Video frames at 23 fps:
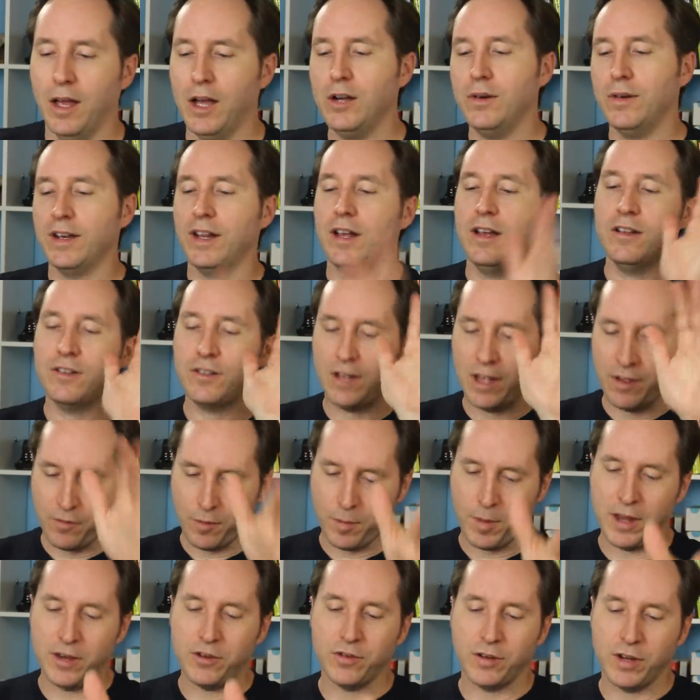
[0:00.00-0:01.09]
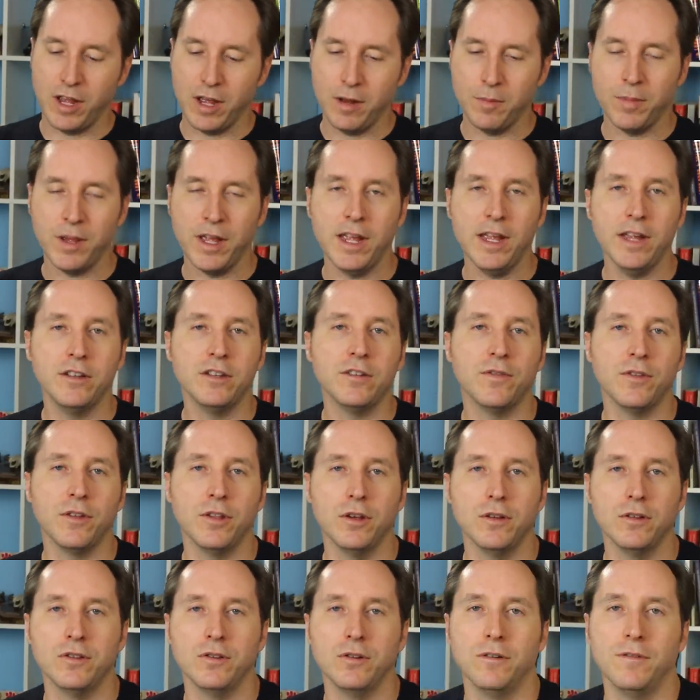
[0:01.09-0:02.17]
Oh, and I also have a Patreon page for
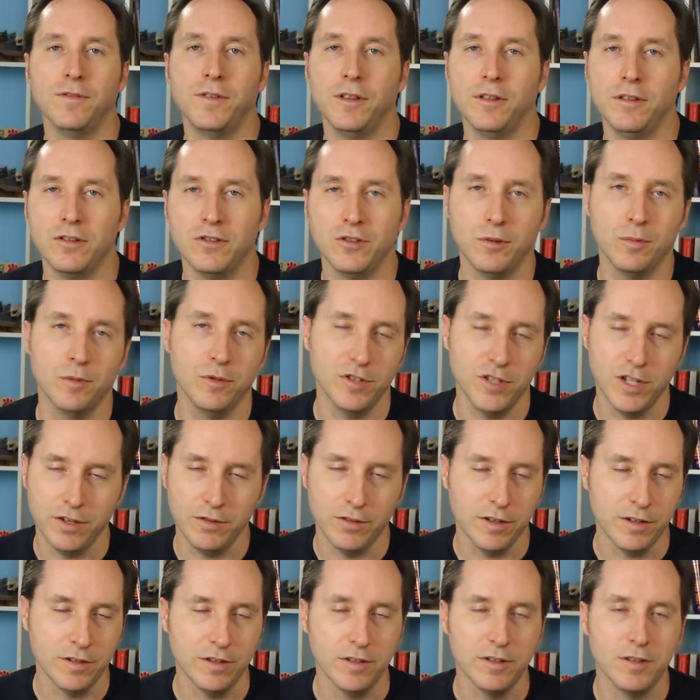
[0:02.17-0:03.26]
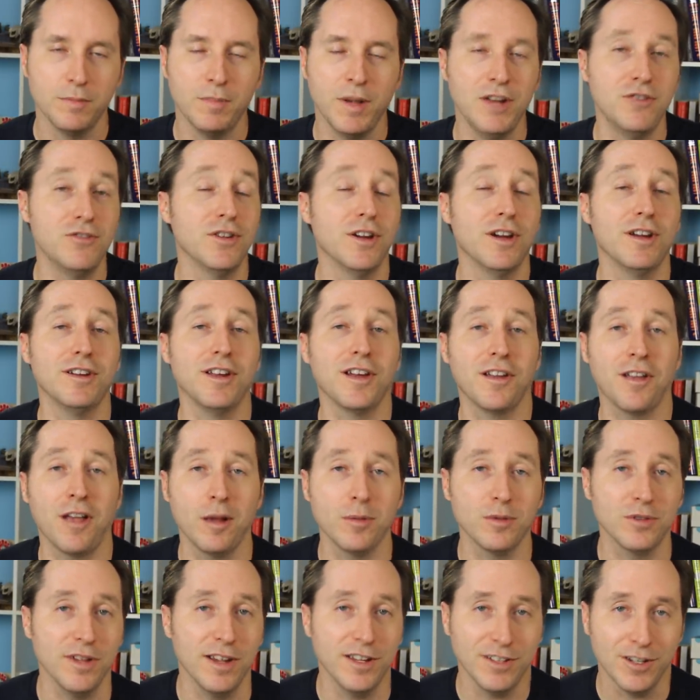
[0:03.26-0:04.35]
those who are feeling super generous. It's
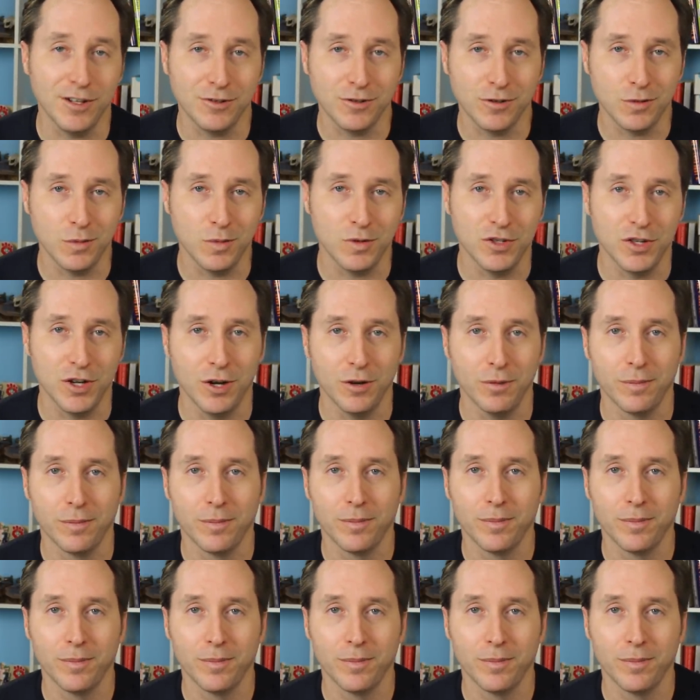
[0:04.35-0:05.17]
patreon.com/answerswithjoe.